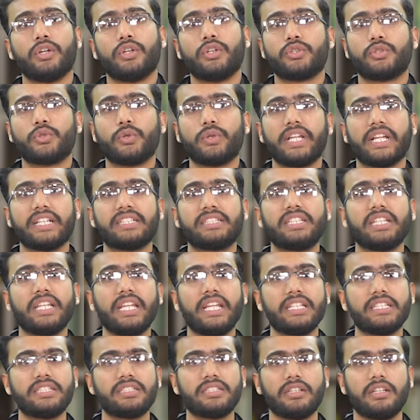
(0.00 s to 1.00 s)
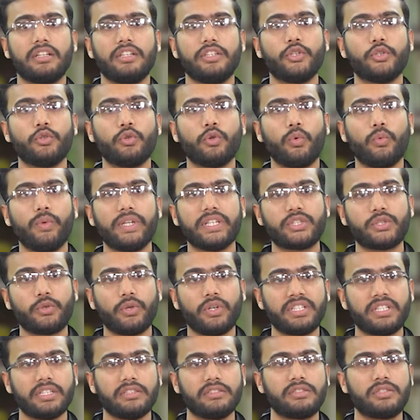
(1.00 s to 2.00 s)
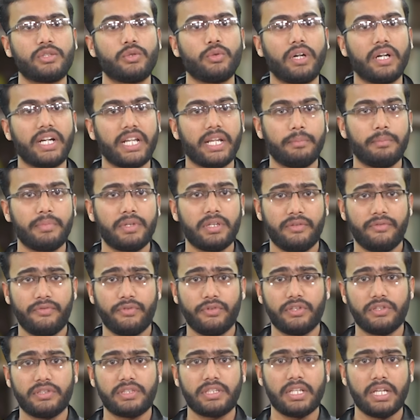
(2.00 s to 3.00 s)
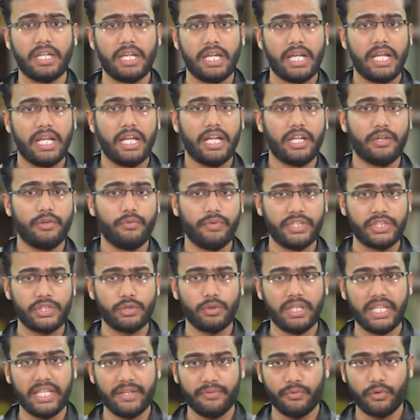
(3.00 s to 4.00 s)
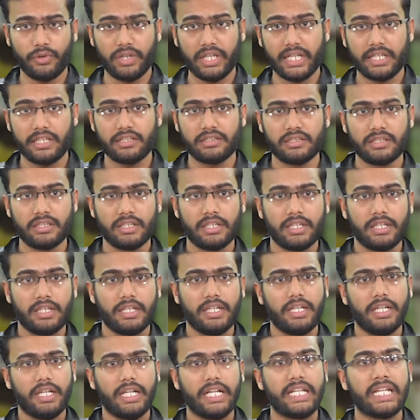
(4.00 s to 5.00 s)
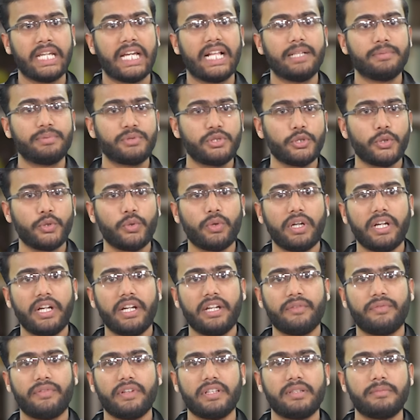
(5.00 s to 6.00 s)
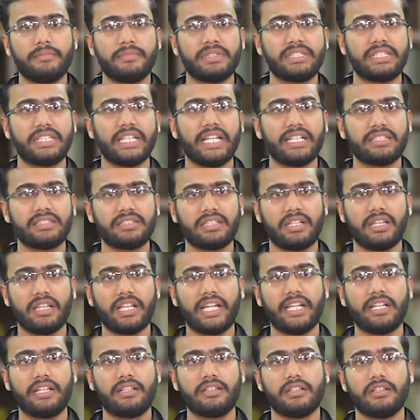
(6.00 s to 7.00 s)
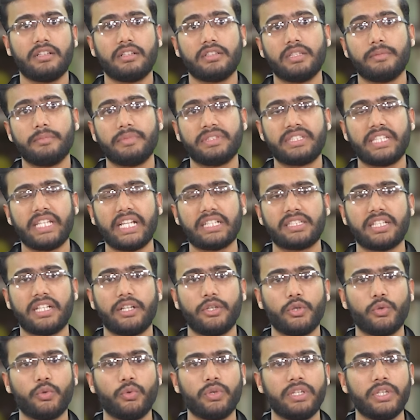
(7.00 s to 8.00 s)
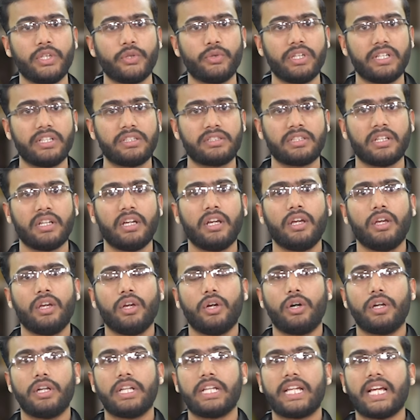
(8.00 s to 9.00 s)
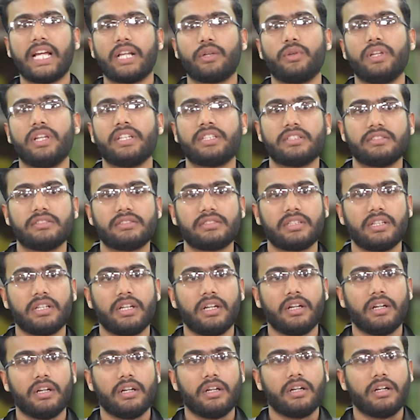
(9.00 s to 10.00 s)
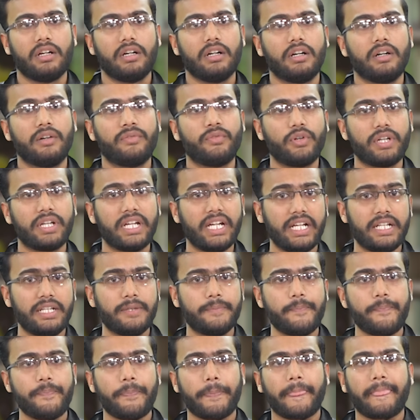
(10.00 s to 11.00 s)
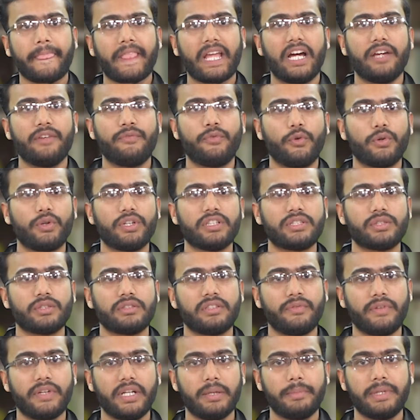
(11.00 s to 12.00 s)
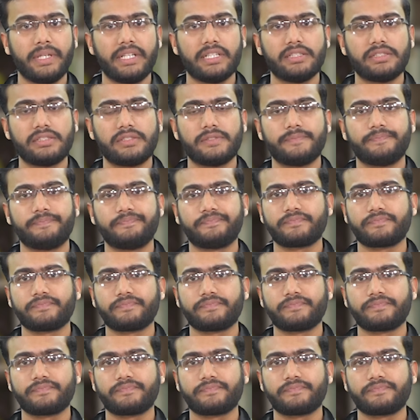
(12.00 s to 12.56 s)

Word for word: Through test series, you know which questions to attempt first and which to leave for later. It helps you to identify the mistakes like uh, the mistakes that you do in units or in calculations. Uh, for GATE, I focused on the fundamentals.